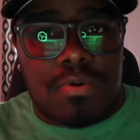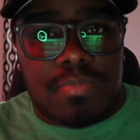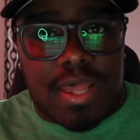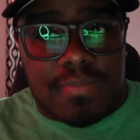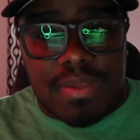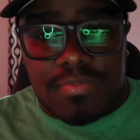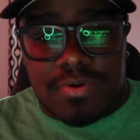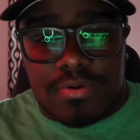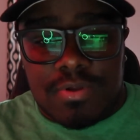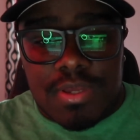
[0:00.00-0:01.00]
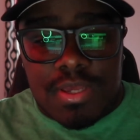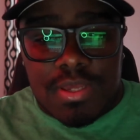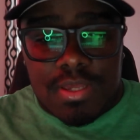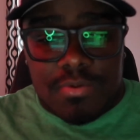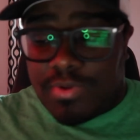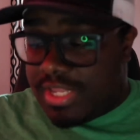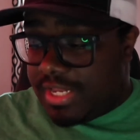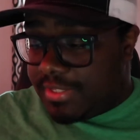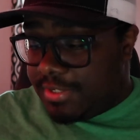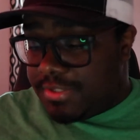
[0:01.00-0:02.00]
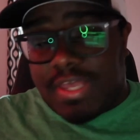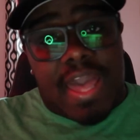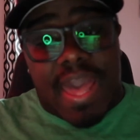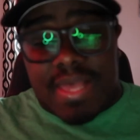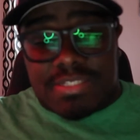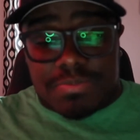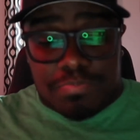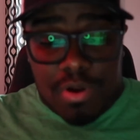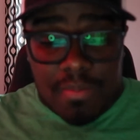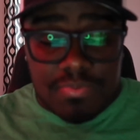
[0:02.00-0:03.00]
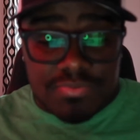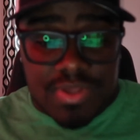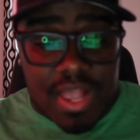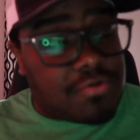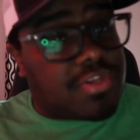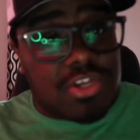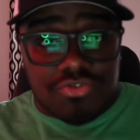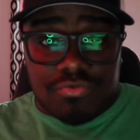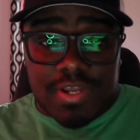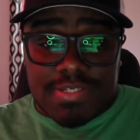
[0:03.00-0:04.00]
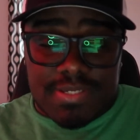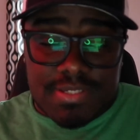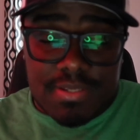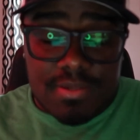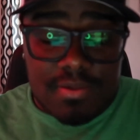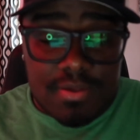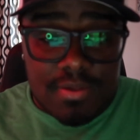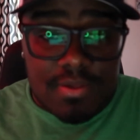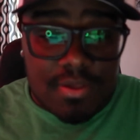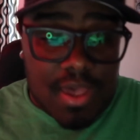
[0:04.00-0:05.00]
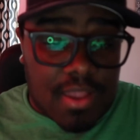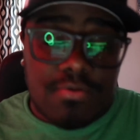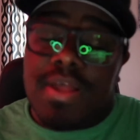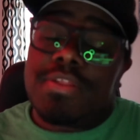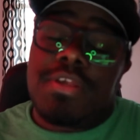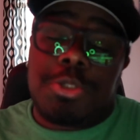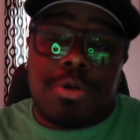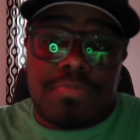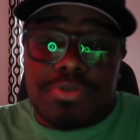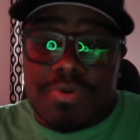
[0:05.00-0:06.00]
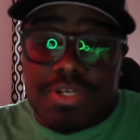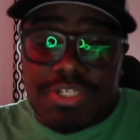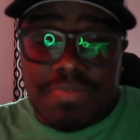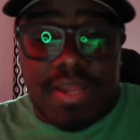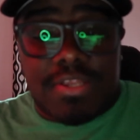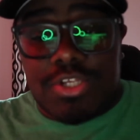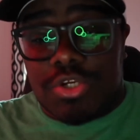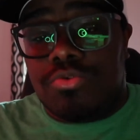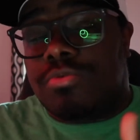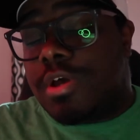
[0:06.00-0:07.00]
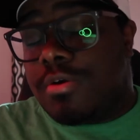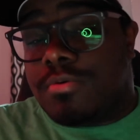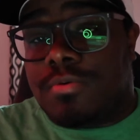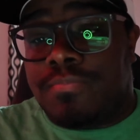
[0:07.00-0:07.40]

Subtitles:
with black people, when he clearly has problems. I don't think he's racist. I do not think Trump is racist, but I do know